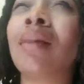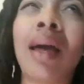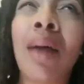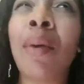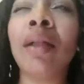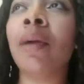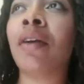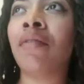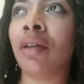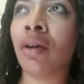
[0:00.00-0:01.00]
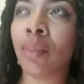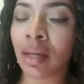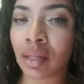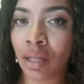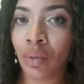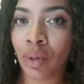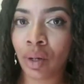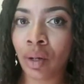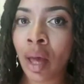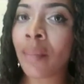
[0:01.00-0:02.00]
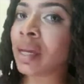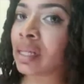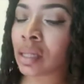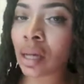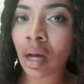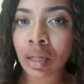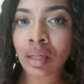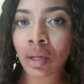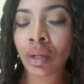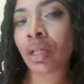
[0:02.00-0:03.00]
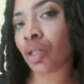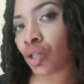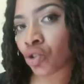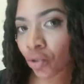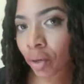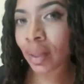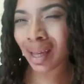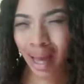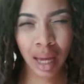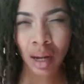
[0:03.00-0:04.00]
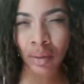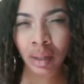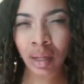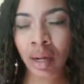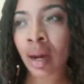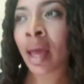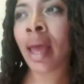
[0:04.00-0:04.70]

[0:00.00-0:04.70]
I'll probably make a video about SeaWorld because it's also extremely hot out there.